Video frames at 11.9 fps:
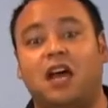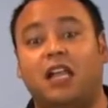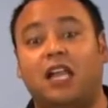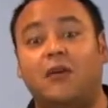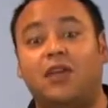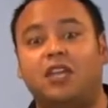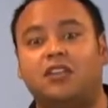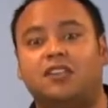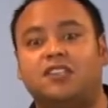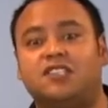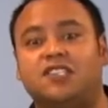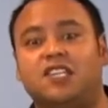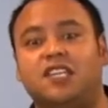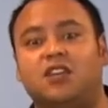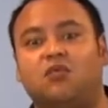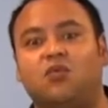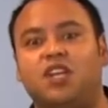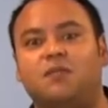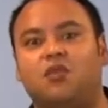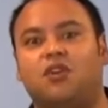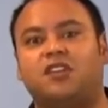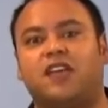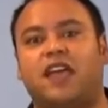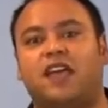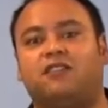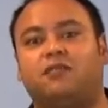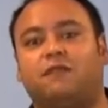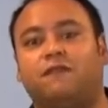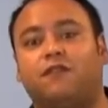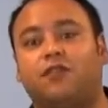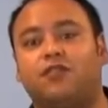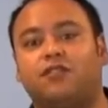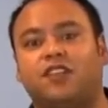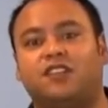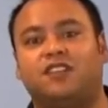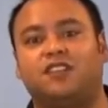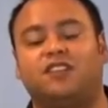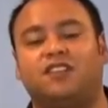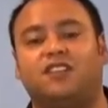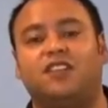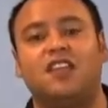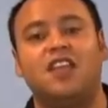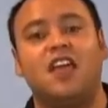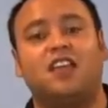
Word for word: allowing it to see and read more tags from further distances,